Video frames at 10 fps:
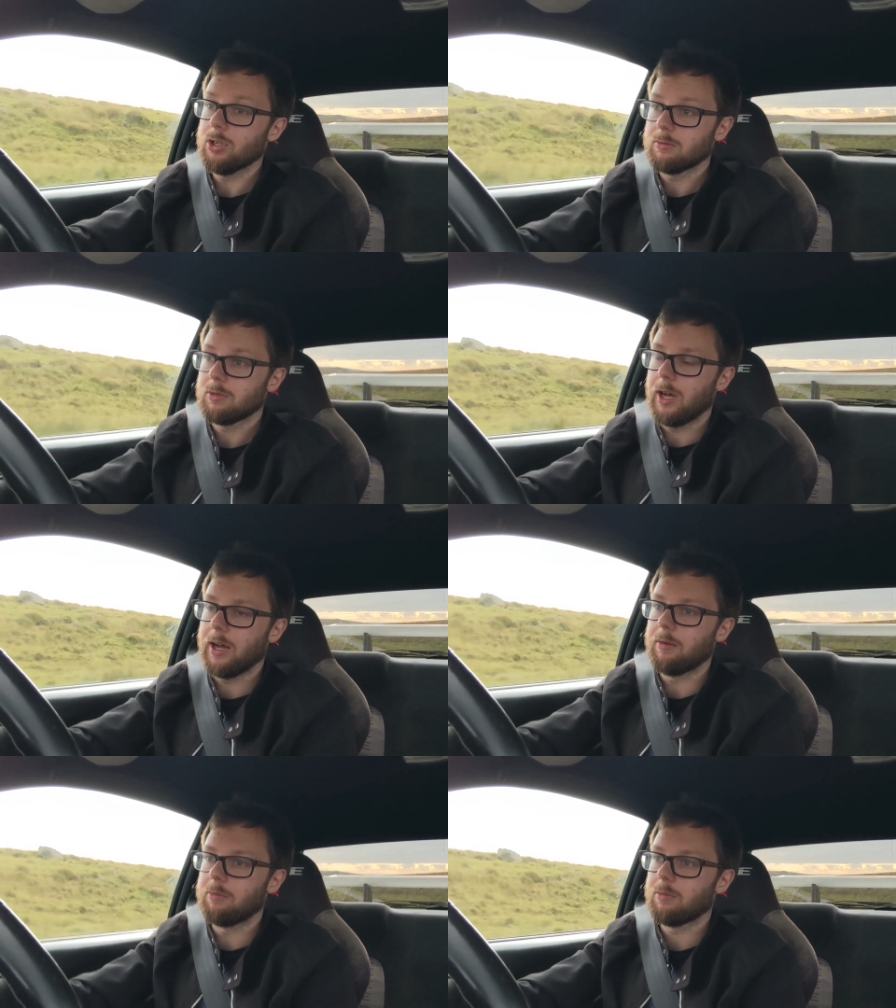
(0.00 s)

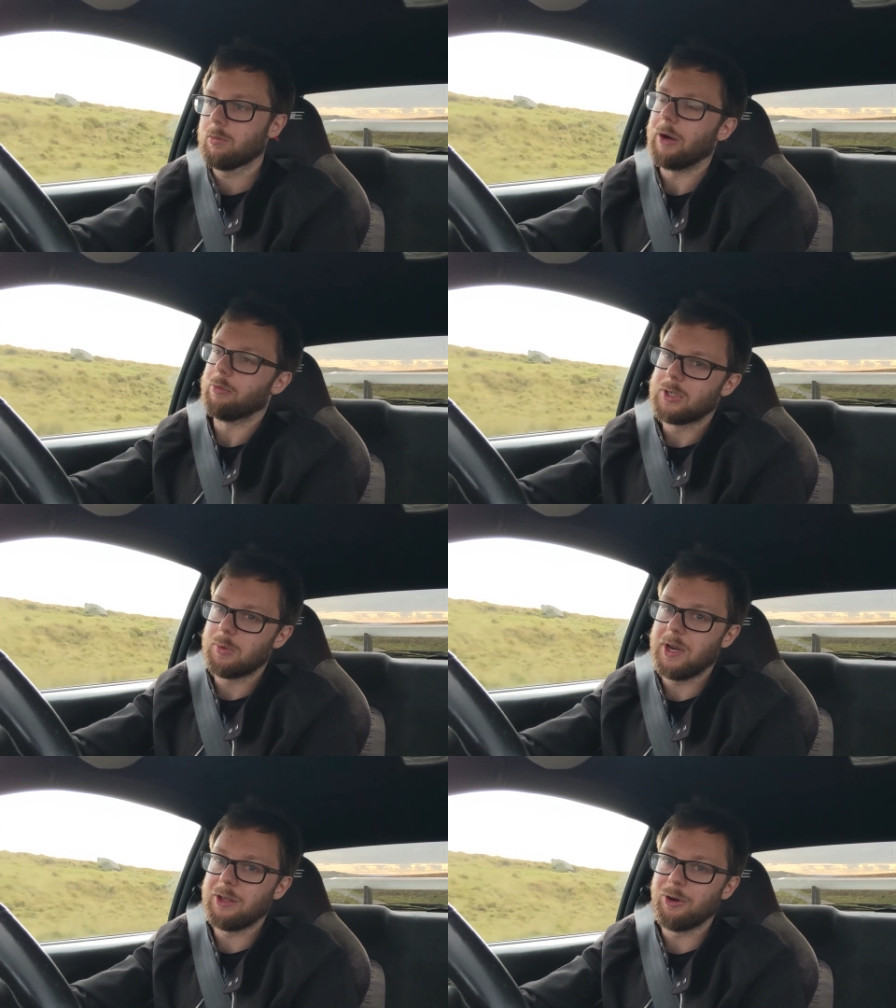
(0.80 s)
Well,
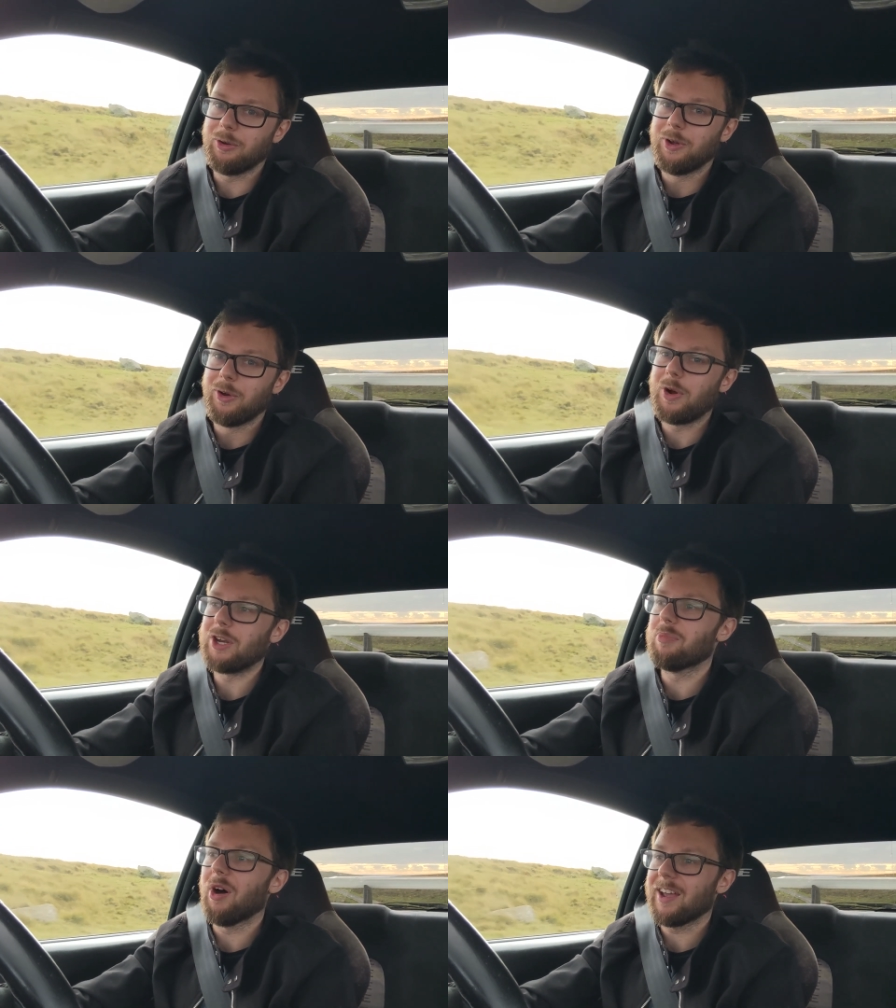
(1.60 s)
depending on when
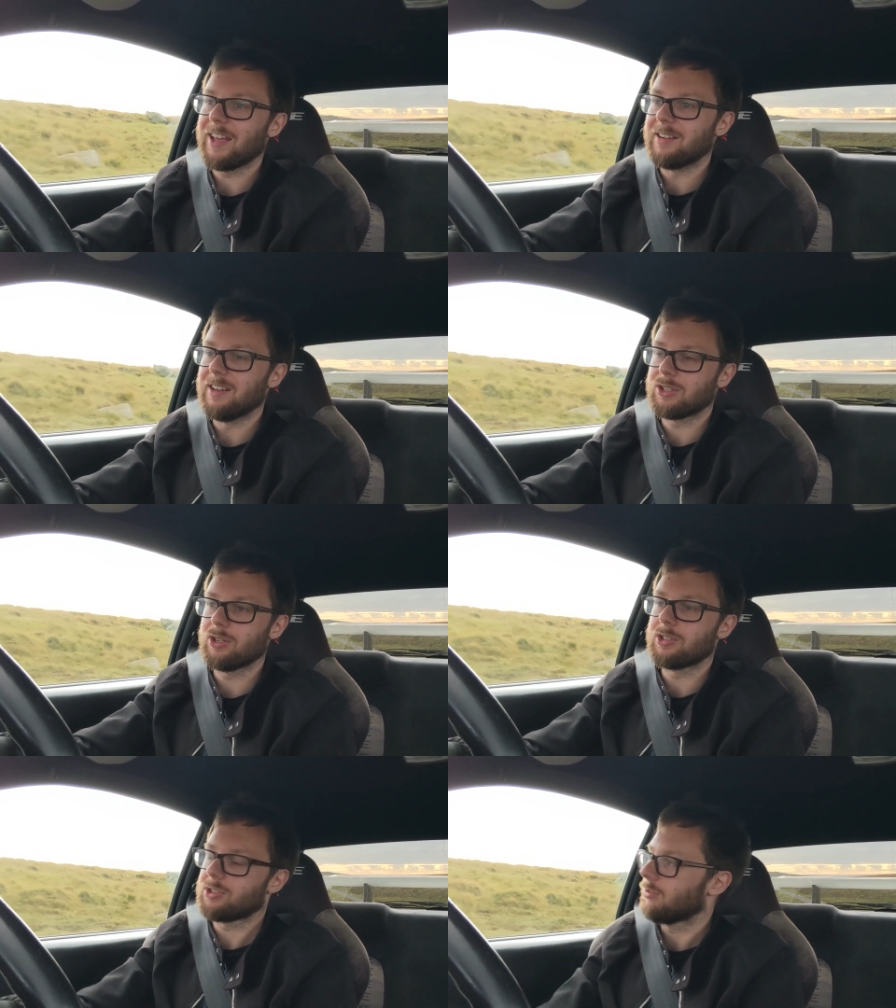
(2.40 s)
you buy in, is
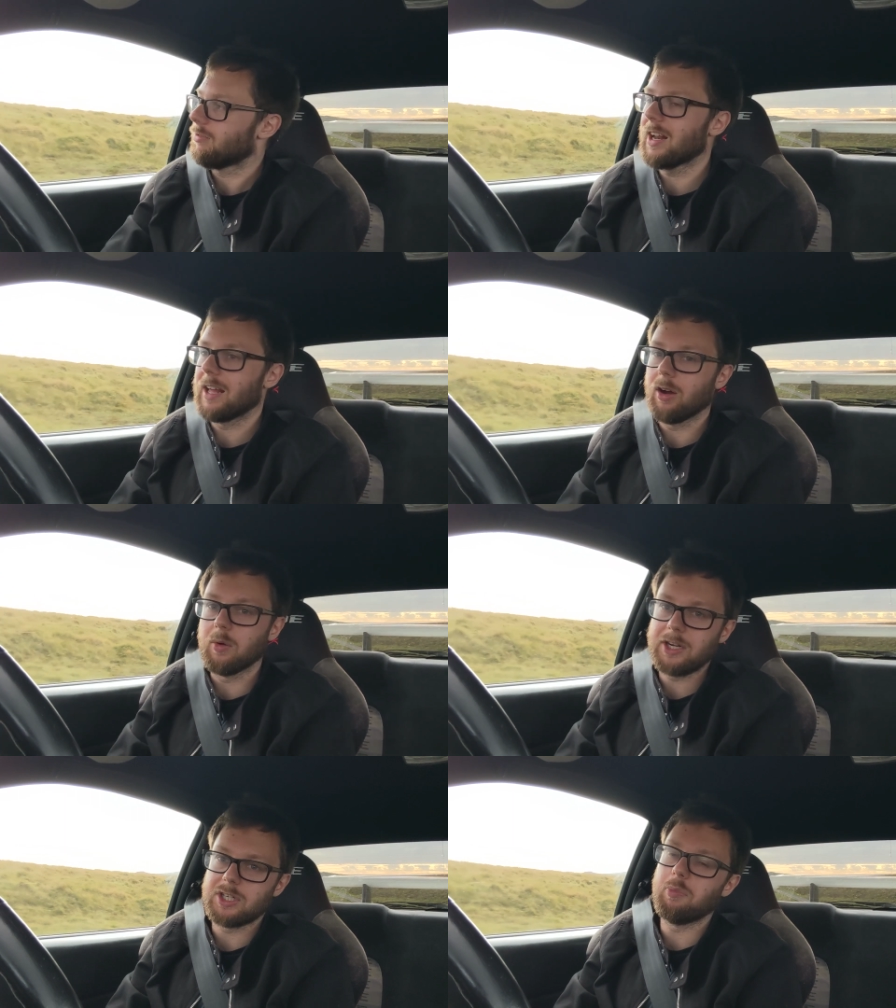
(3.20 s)
good. So really,
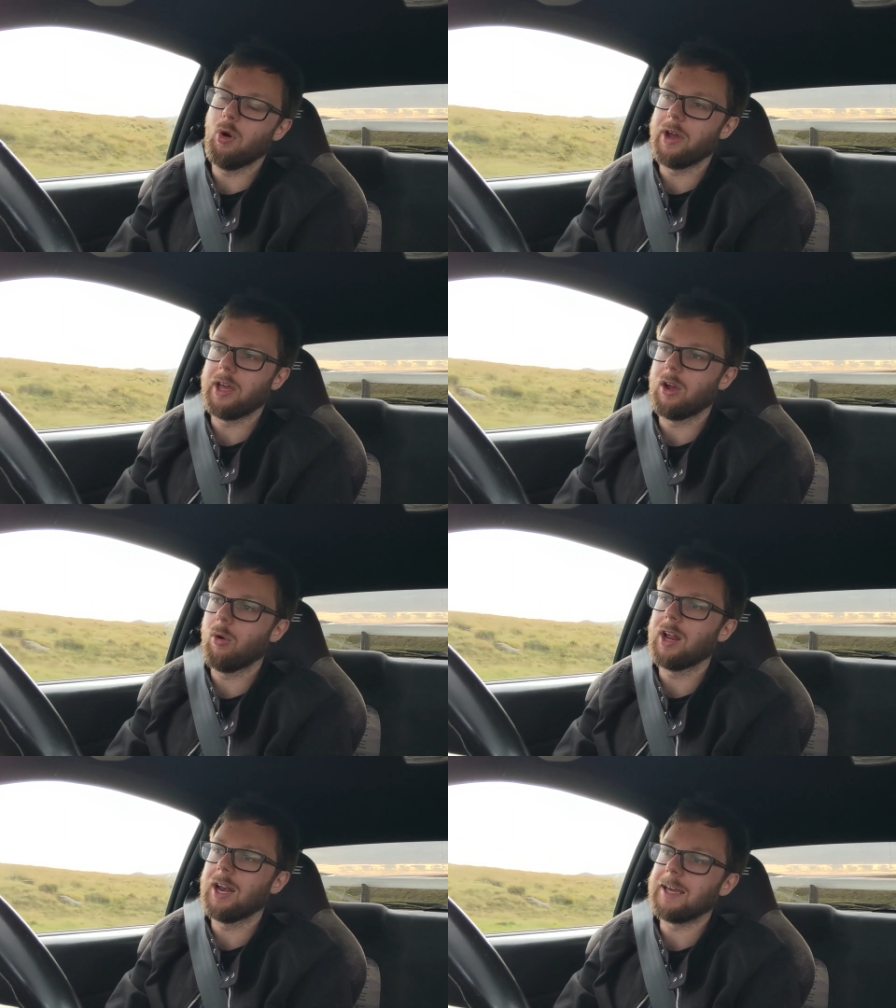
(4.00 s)
I've actually bought in
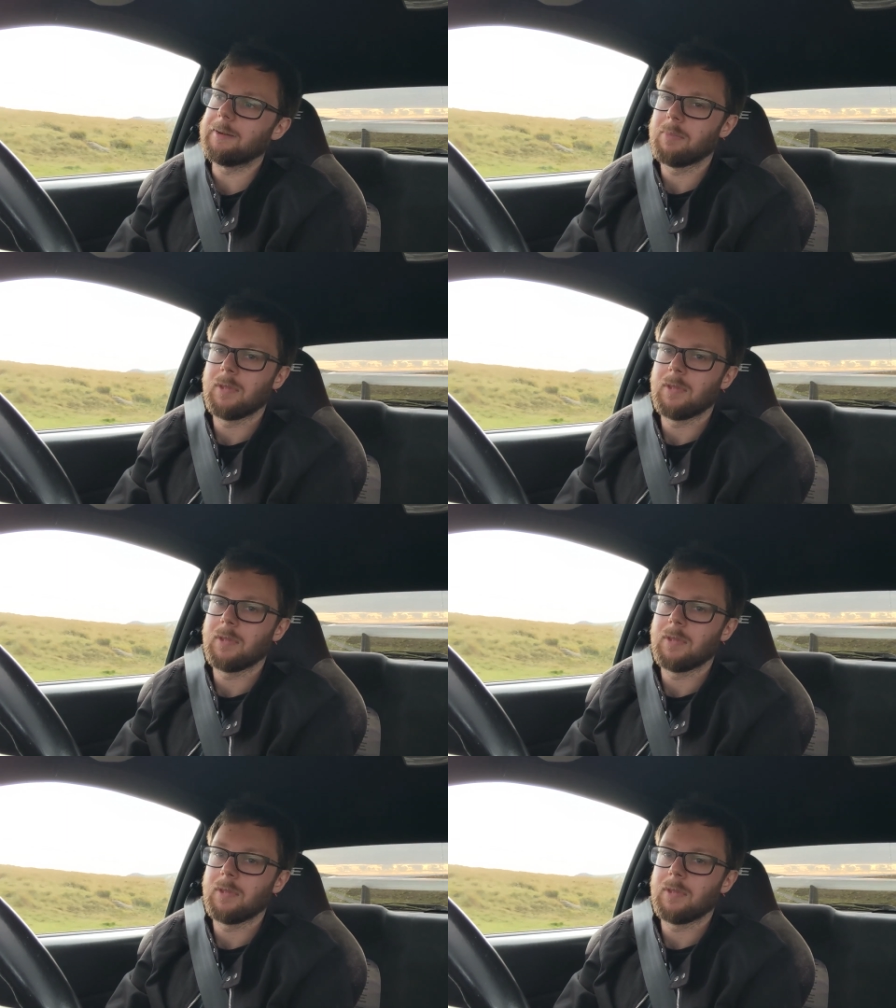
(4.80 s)
quite late.